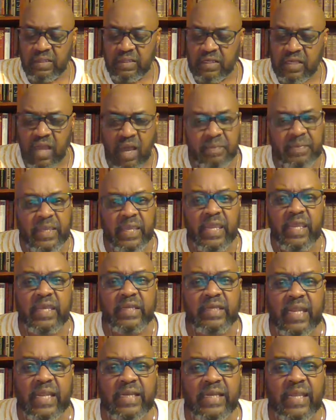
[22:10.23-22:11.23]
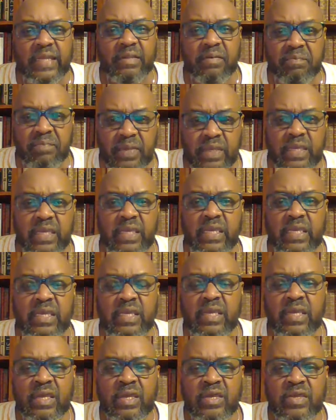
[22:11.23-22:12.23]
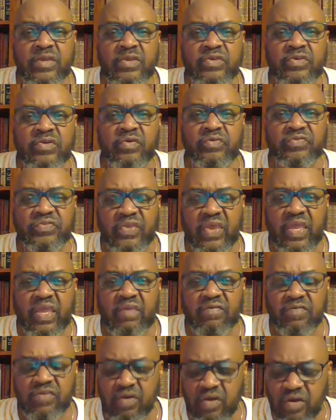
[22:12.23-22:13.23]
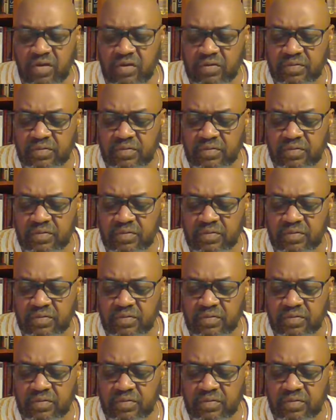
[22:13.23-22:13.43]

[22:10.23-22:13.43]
come in and let him be your Savior.